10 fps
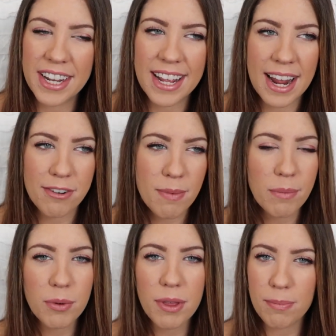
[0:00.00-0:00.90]
And I
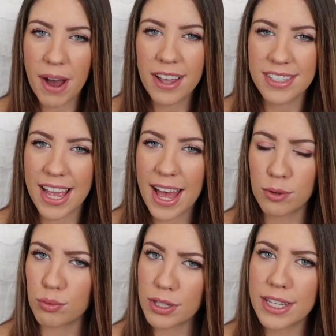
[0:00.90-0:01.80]
remember with Miles, I
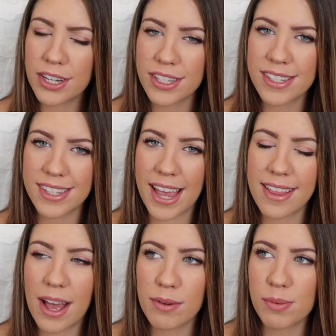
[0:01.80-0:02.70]
had really good
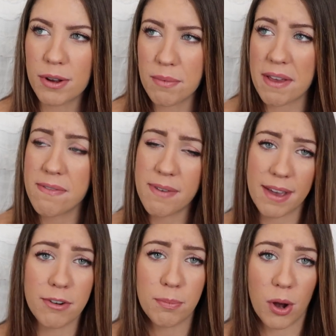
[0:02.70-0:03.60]
skin. That was one of my
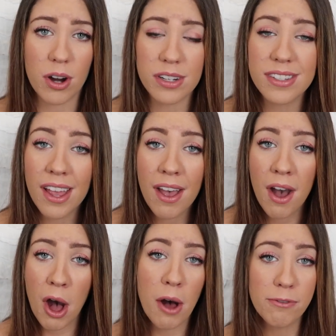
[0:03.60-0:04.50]
favorite parts
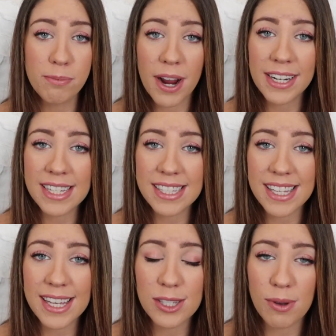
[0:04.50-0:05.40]
of
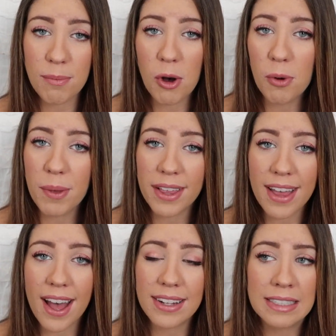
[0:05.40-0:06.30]
pregnancy. So I'm hoping
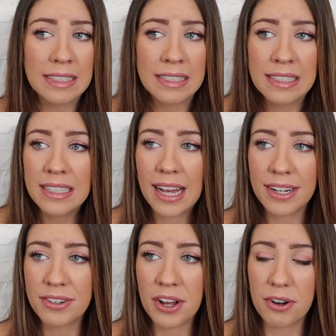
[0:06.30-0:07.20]
that, I
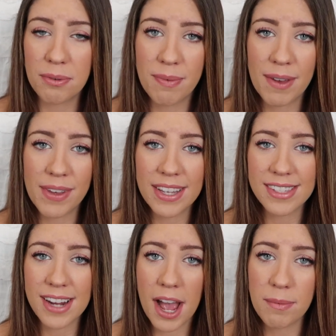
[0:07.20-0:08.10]
don't know, maybe
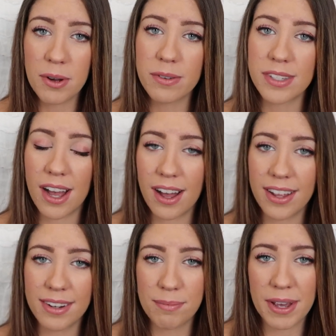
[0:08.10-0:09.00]
as time goes
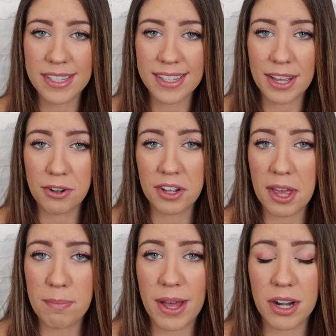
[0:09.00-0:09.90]
on, my skin will
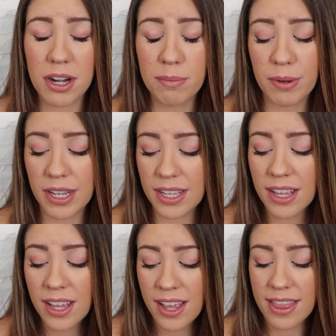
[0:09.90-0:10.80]
get better, but
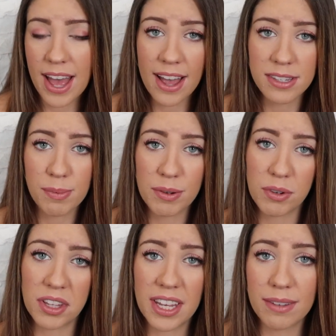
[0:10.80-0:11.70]
that has been
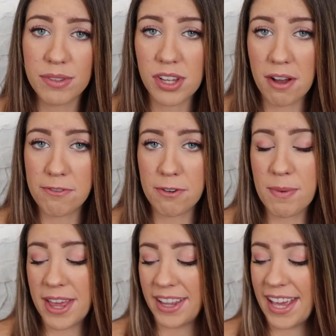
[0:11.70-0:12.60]
really tough for
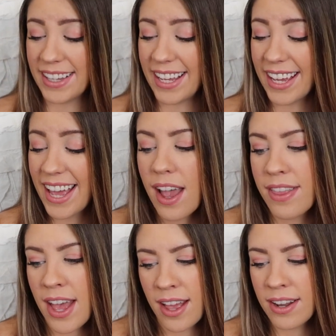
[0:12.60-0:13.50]
me lately.
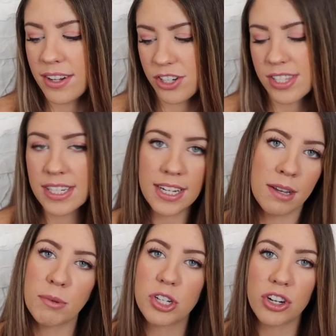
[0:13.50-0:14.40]
And then just
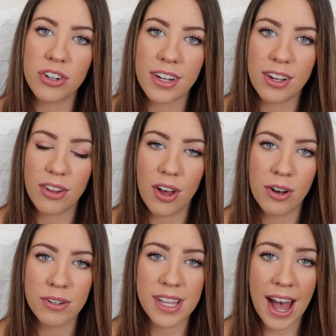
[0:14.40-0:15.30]
needing maternity
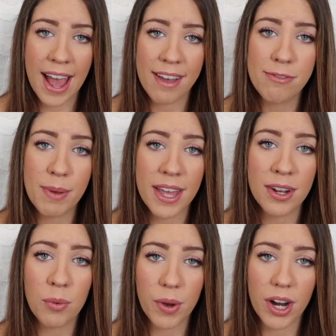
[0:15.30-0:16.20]
clothes. I have
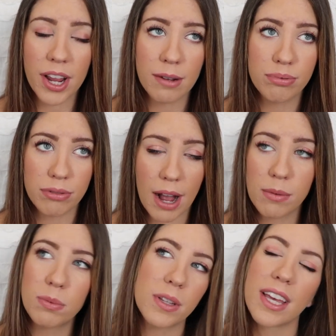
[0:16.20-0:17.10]
been wearing
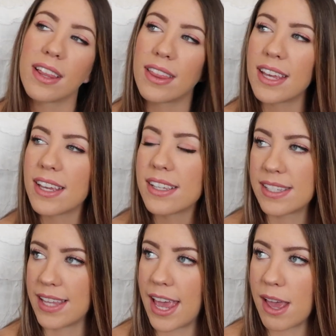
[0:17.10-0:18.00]
probably the
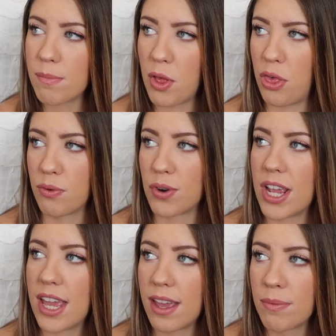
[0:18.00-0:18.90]
same
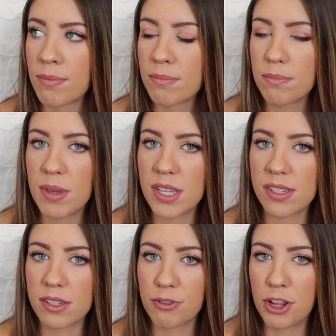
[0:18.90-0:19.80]
3
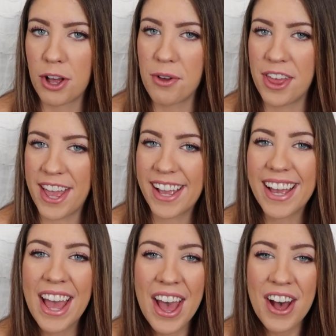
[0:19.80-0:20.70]
pieces of
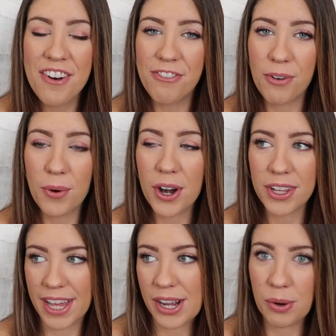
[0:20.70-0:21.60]
clothing
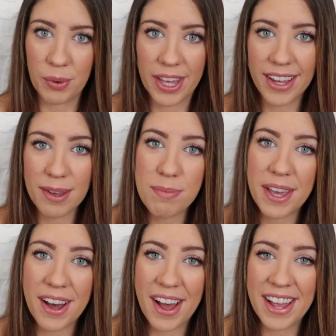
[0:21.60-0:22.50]
for like a week
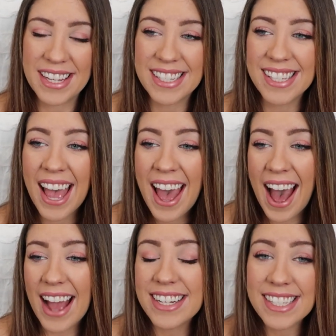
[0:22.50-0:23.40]
because
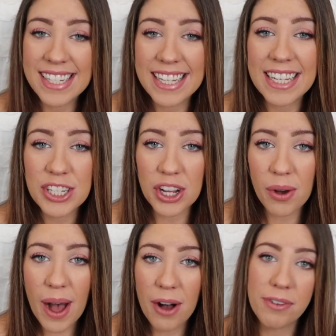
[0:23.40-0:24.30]
I just need to
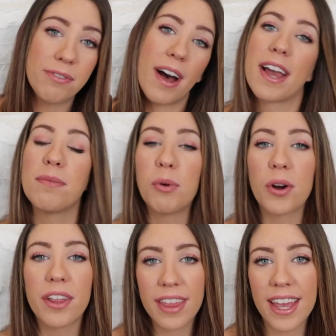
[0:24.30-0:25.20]
go out and find
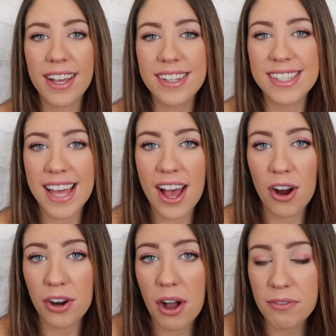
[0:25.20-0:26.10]
more things that
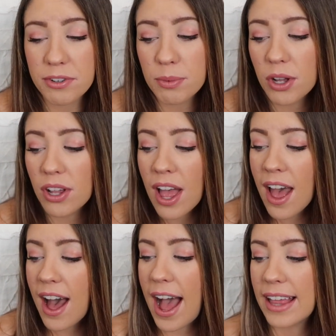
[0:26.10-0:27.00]
are comfortable.
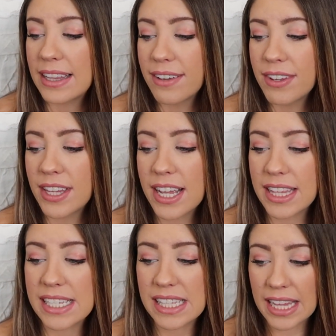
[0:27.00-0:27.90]
I live in like
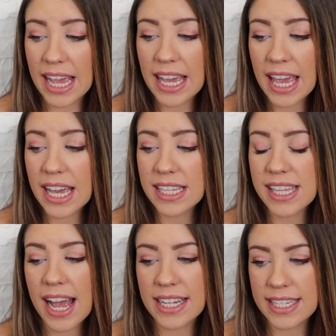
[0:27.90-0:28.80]
these leggings.
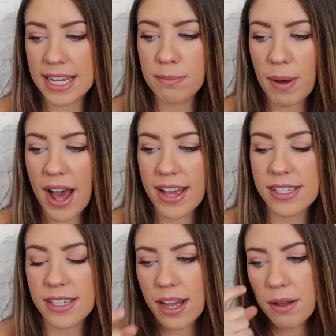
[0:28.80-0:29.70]
I did buy
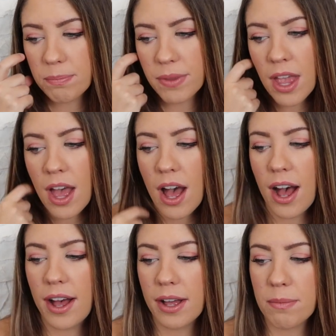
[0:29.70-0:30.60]
some
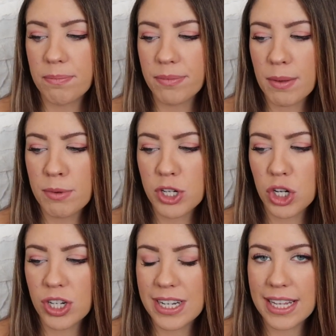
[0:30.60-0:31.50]

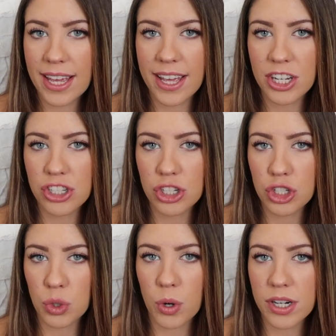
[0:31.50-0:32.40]
maternity-ish
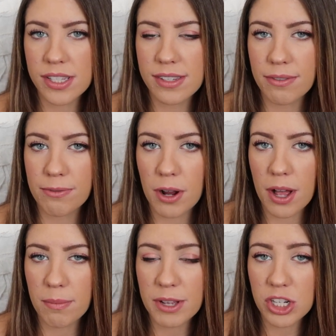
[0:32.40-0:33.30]
shorts
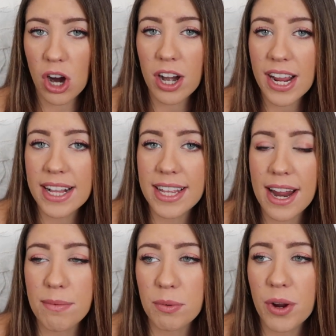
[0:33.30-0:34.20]
from Target that
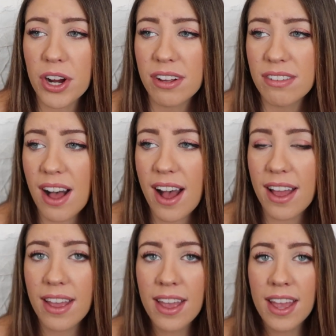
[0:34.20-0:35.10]
I've been wearing a lot.